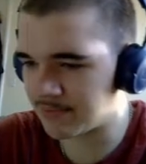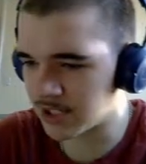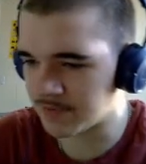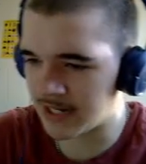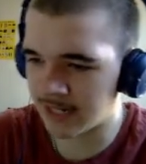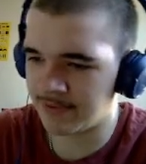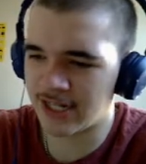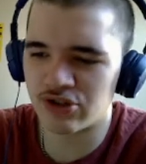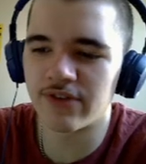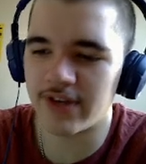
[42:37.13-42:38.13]
but like
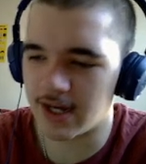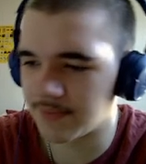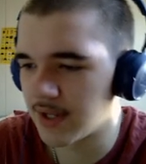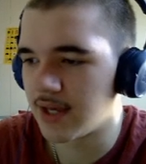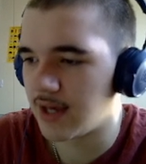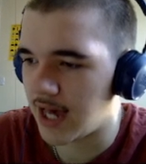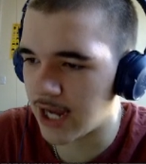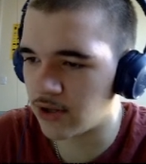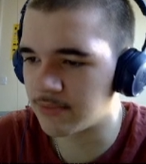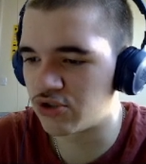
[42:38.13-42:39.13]
trivia, I
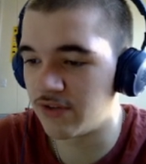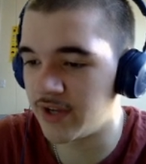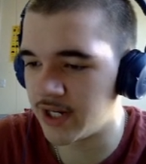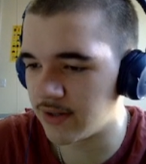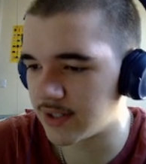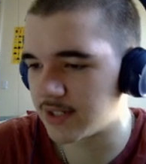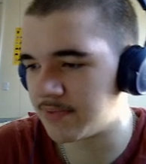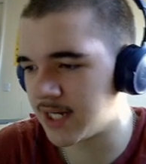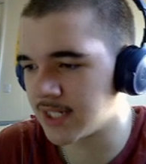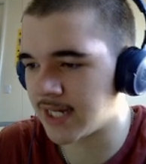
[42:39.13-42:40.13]
call them trivia notes
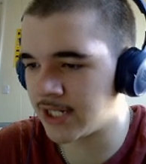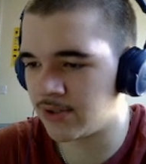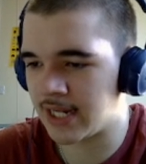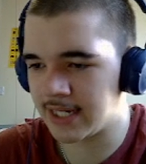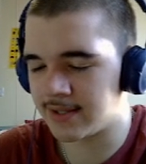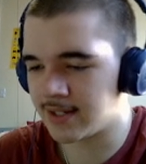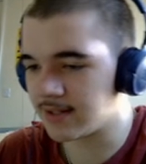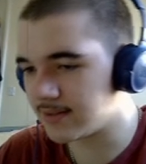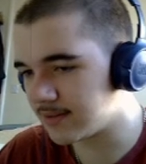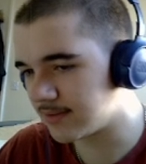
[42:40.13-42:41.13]
because I do
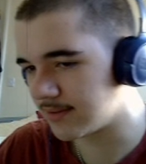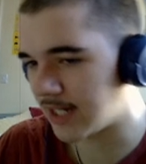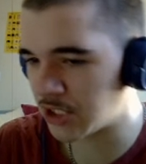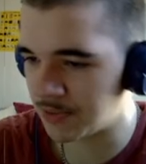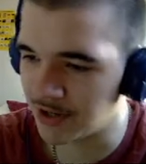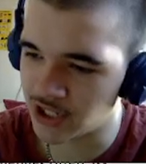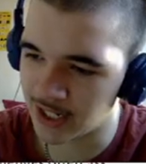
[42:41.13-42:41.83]
appreciate it.